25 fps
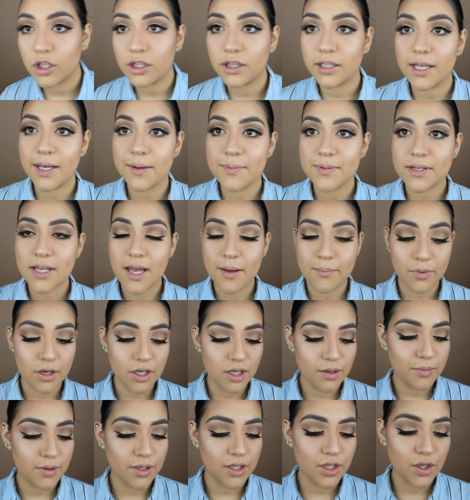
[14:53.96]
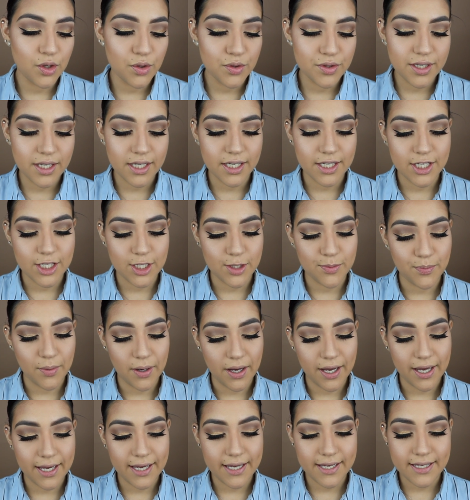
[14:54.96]
lips, I'm going to be using
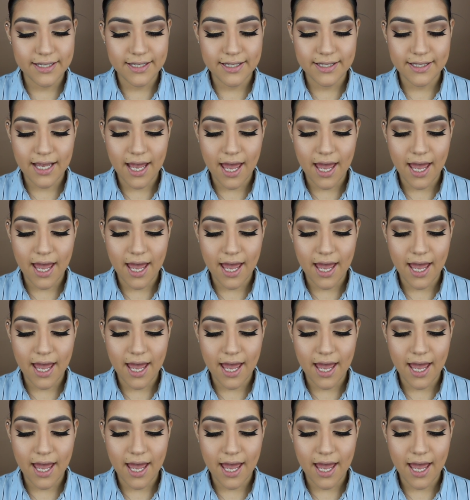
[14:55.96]
Spice,